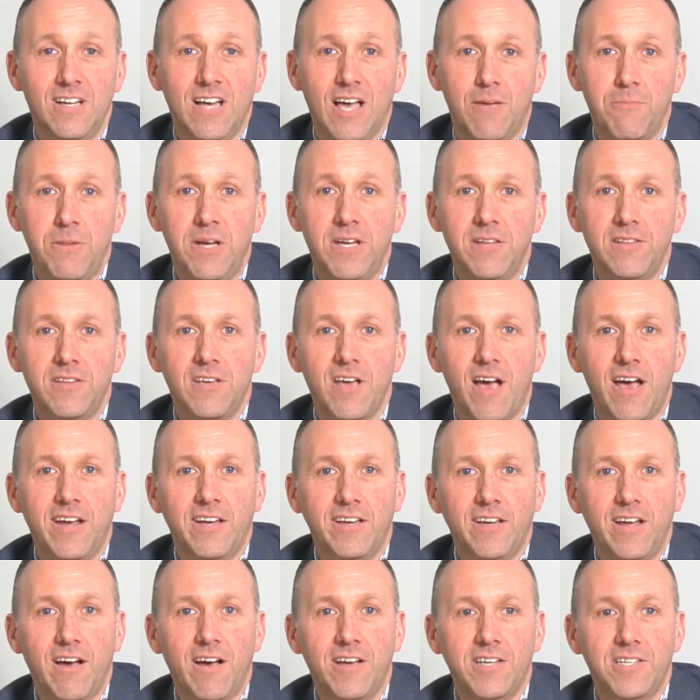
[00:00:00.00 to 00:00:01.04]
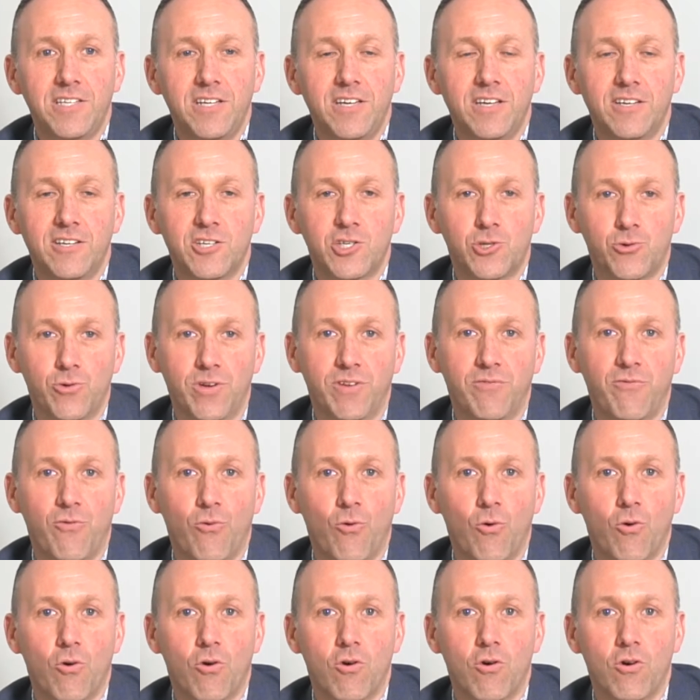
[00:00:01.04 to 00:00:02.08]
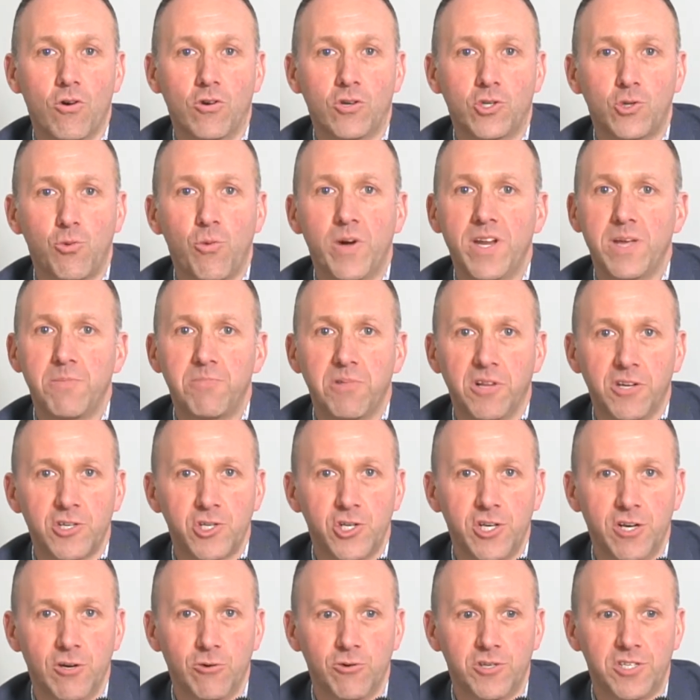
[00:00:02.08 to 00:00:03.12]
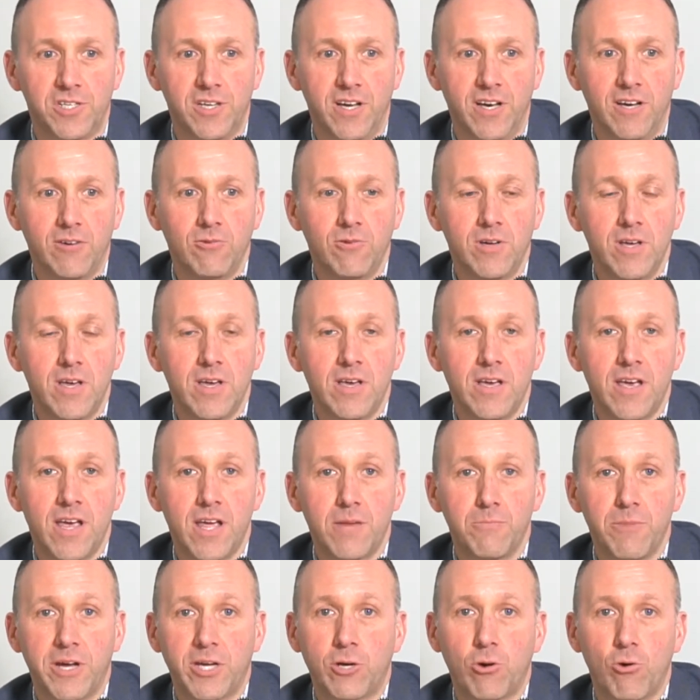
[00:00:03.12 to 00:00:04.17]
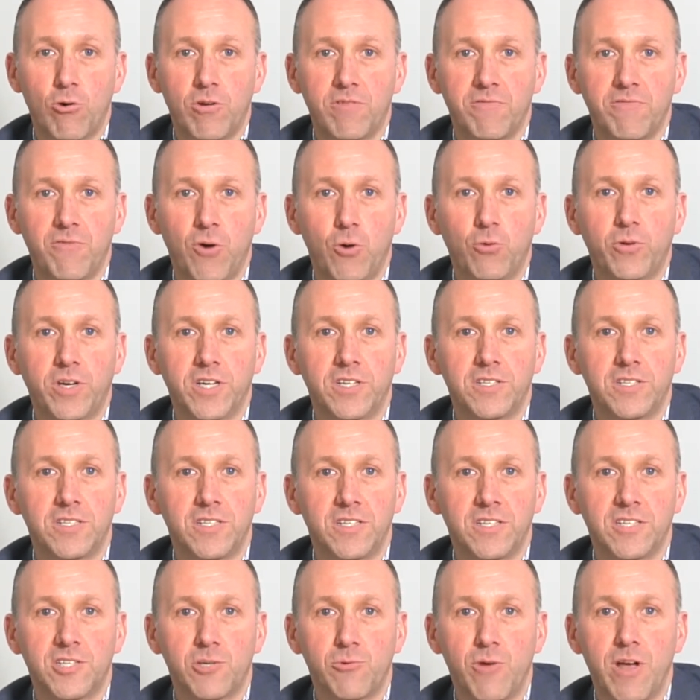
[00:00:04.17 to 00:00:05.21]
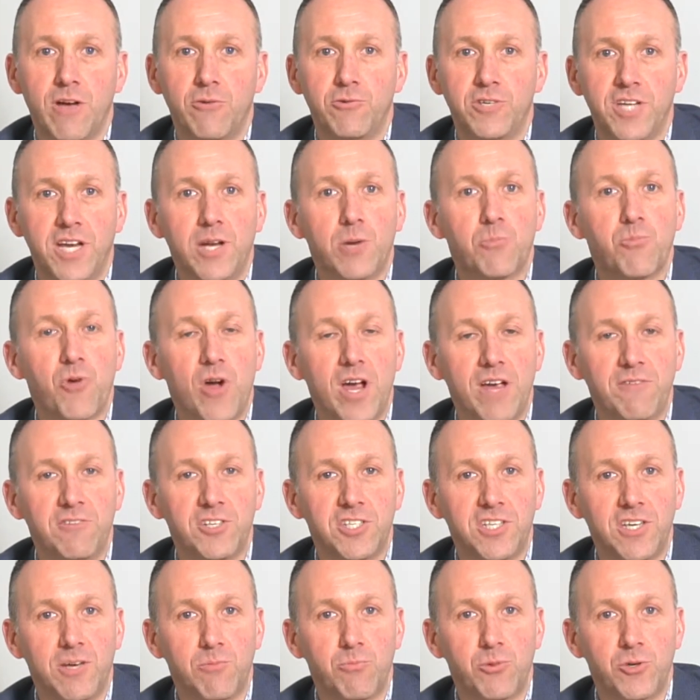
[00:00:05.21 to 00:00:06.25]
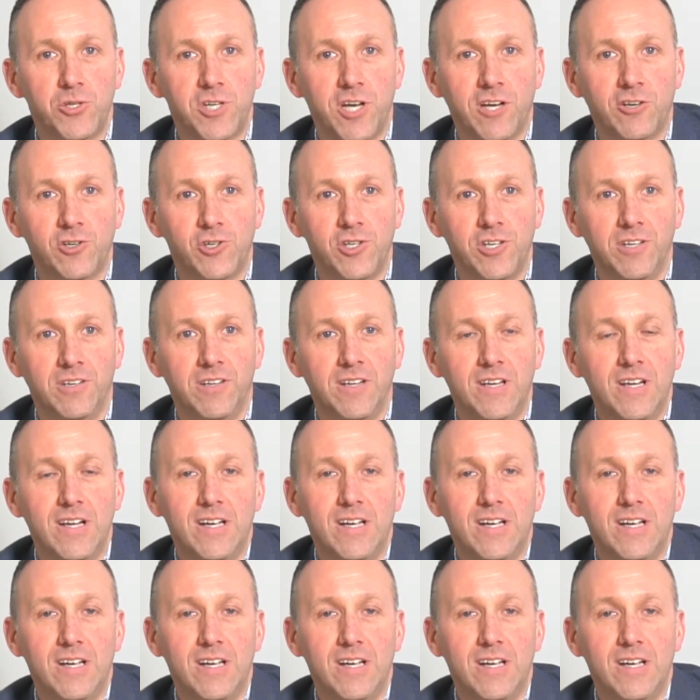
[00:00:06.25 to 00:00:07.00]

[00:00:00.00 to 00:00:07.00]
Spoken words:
I've been in the IT industry for 20 plus years now, and my current focus is around data privacy and protection.